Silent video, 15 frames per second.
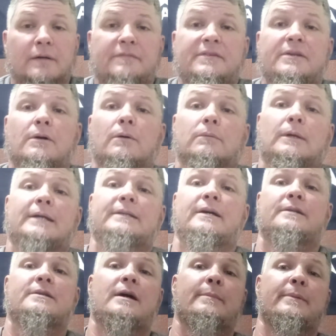If you don't like
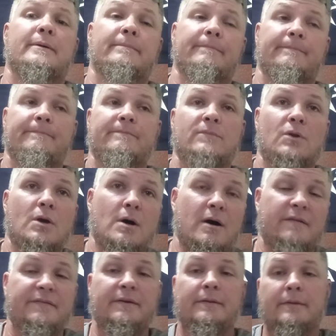that type of
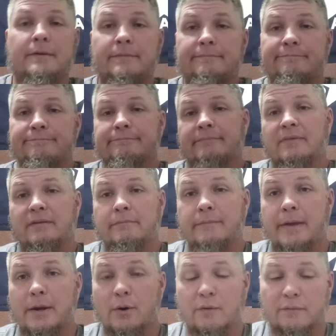coffee, then
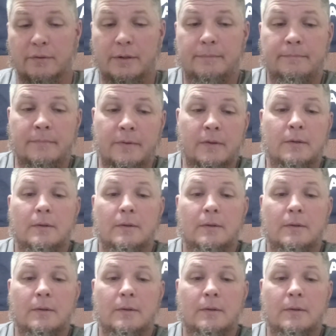get over it.